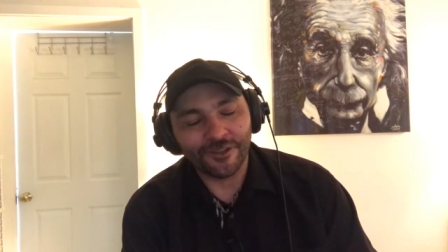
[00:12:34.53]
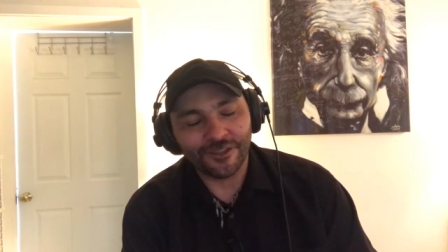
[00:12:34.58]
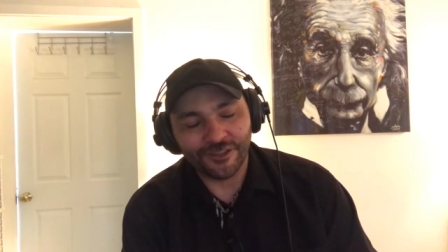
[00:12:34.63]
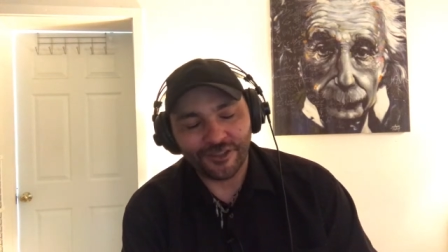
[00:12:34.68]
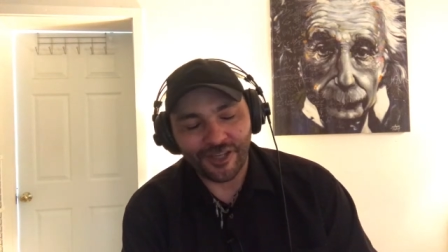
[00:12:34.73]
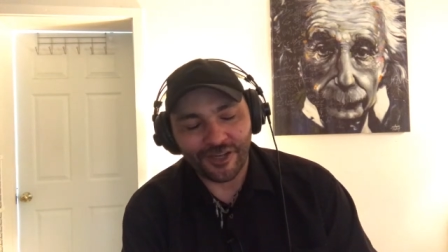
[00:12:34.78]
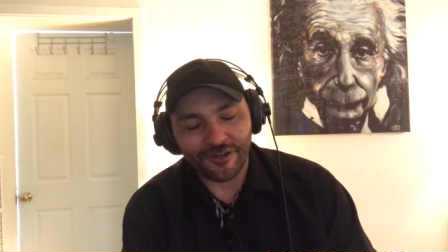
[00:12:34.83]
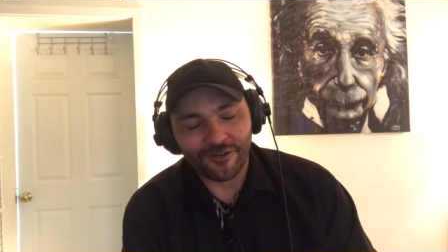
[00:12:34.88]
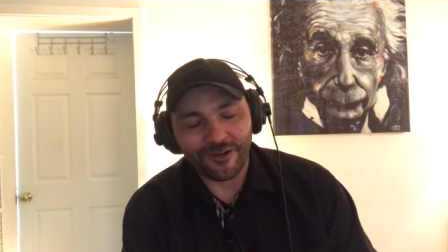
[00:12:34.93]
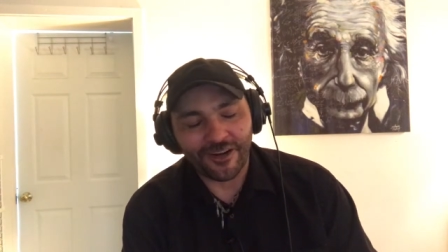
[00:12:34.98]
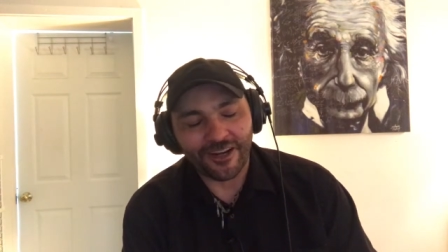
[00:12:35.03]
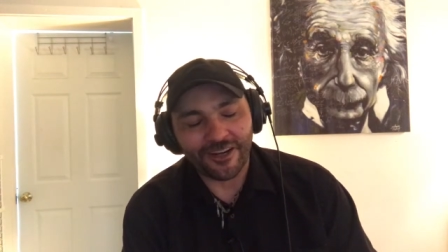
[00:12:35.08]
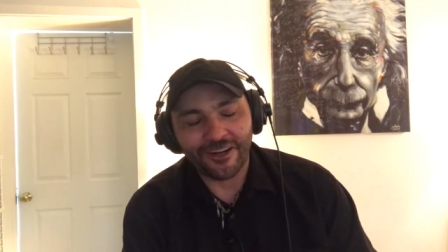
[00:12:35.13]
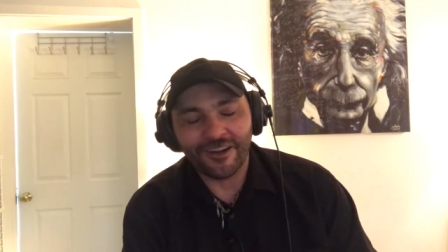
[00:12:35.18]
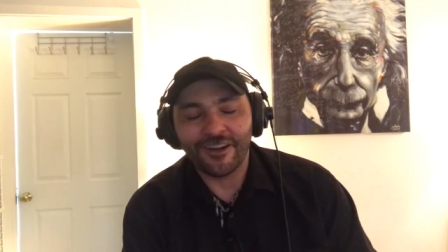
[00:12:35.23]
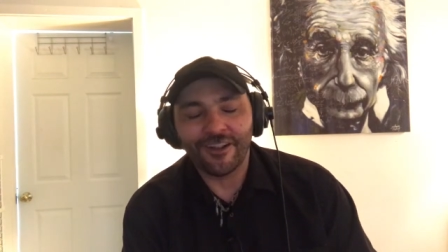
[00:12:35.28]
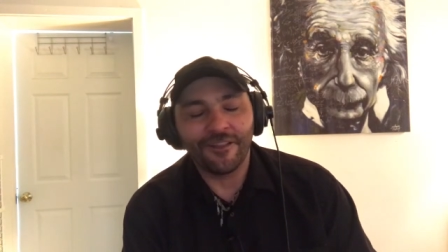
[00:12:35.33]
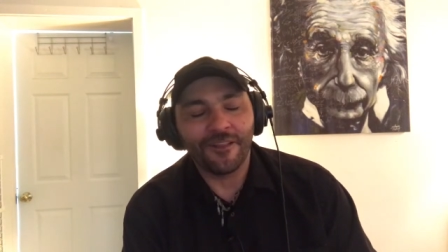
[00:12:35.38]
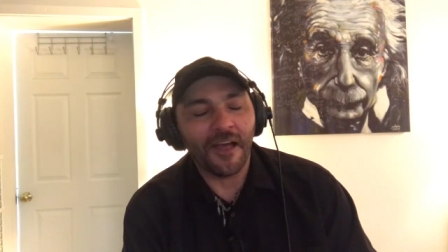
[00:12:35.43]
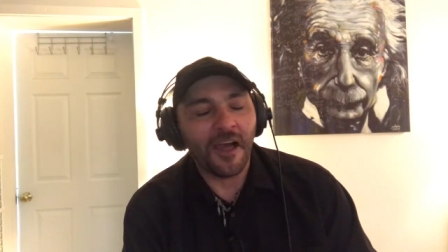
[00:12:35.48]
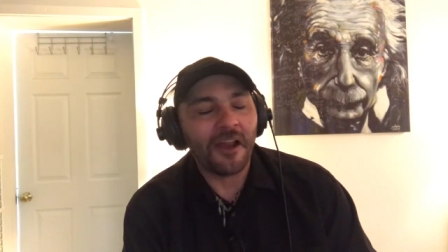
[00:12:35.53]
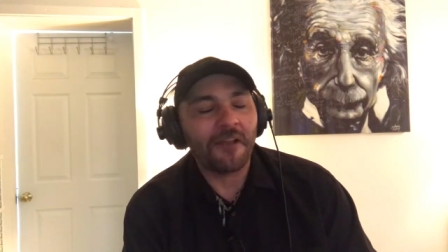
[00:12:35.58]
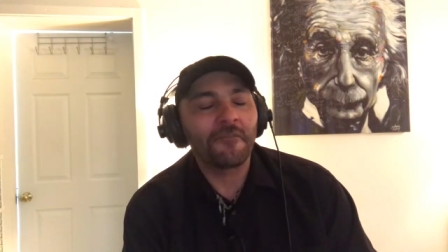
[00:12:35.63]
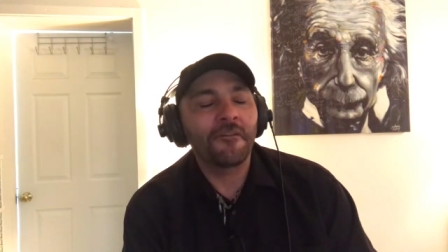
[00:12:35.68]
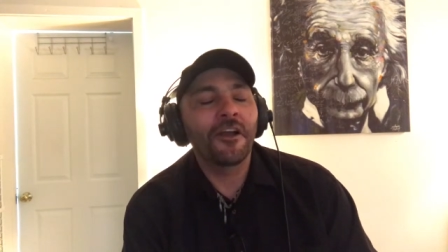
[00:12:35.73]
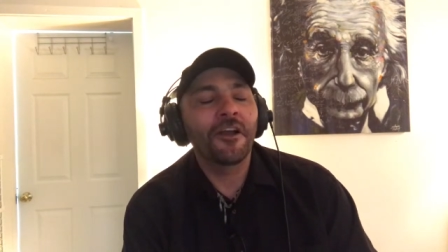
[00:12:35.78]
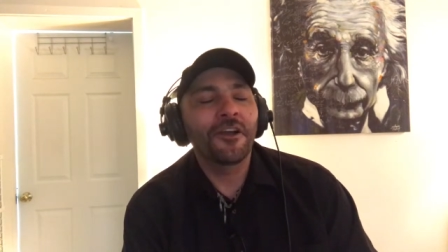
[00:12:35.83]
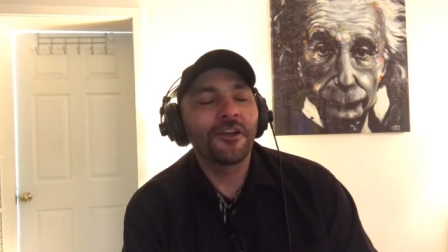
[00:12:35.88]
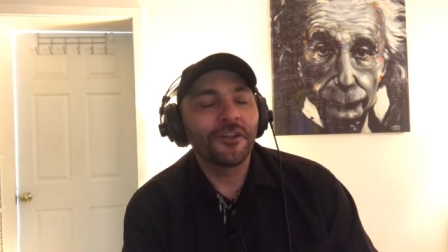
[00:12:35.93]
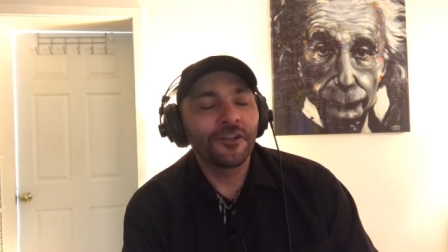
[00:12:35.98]
It generated a lot of
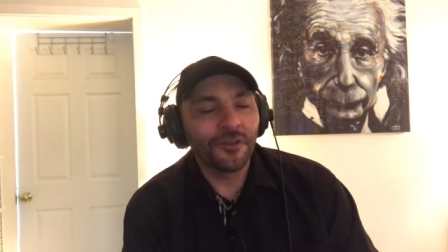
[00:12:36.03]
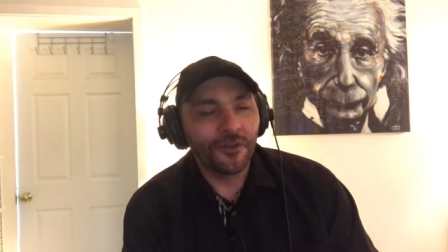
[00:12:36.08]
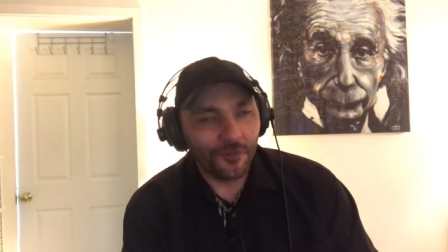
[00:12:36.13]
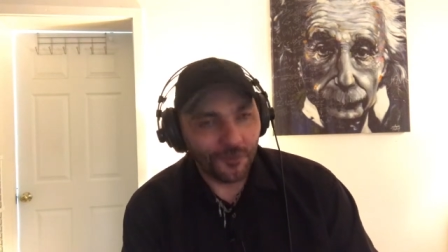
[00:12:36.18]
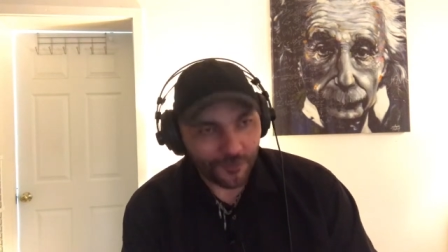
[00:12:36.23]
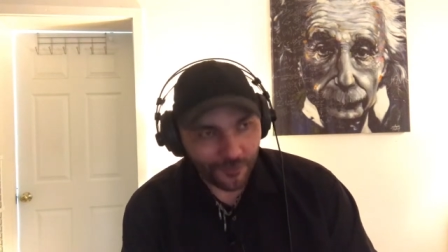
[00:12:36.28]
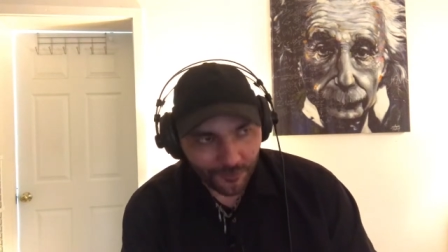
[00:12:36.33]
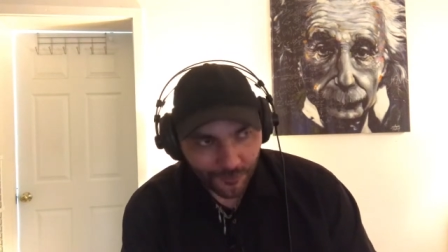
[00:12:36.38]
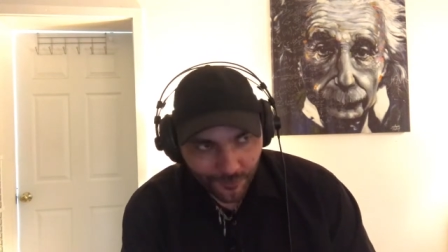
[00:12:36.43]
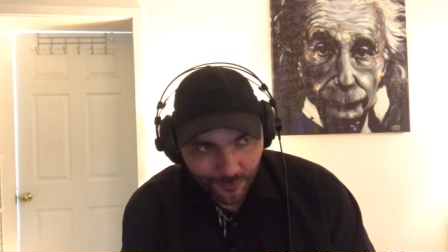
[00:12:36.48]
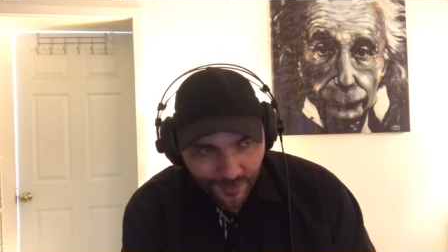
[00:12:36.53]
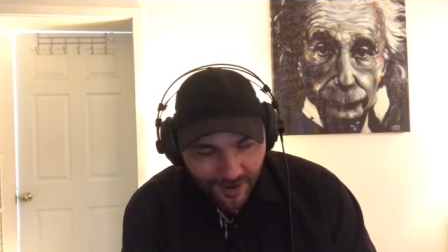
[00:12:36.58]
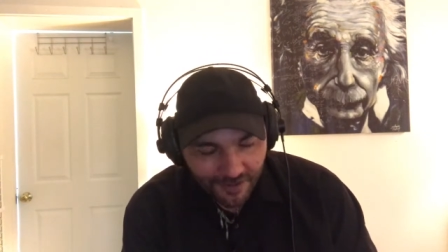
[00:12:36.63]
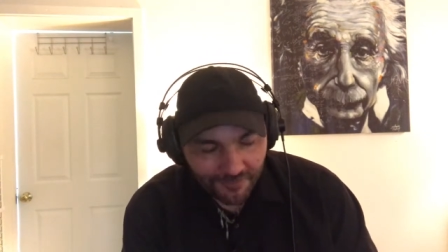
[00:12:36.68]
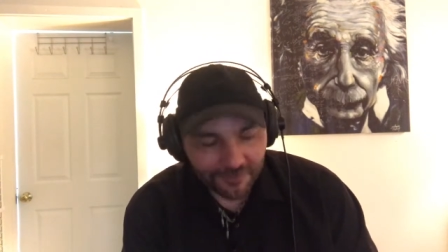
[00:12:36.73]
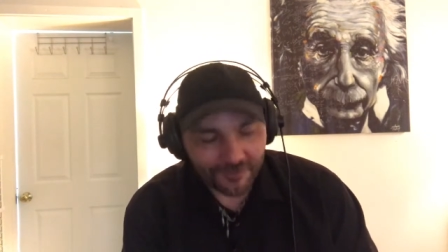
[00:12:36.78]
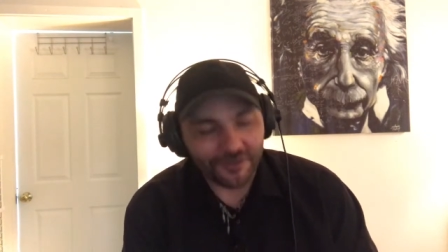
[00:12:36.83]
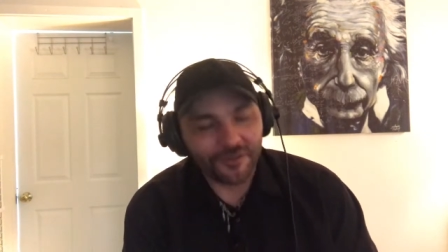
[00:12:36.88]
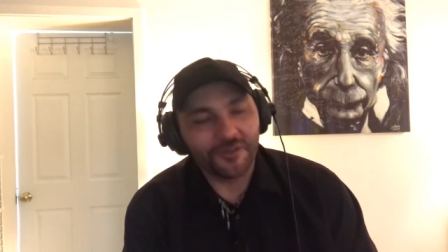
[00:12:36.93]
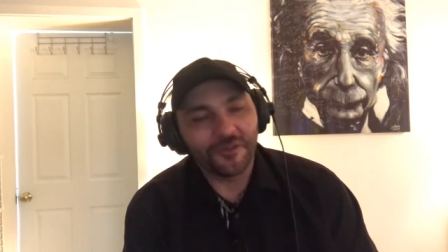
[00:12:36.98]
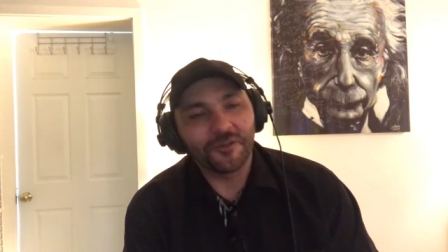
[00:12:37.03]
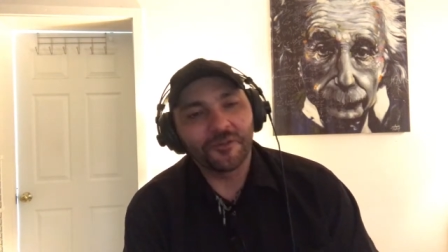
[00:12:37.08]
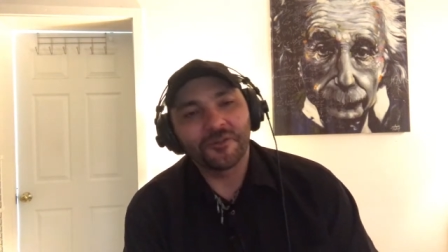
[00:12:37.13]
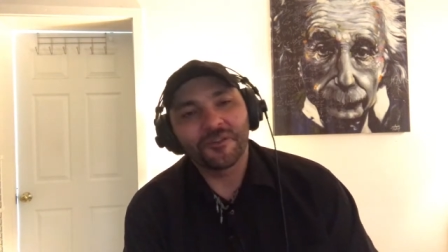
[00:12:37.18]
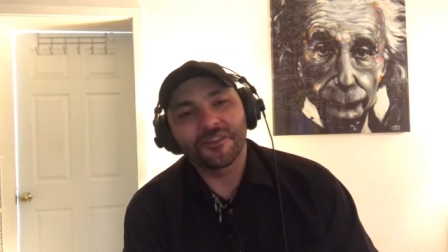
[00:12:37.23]
revenue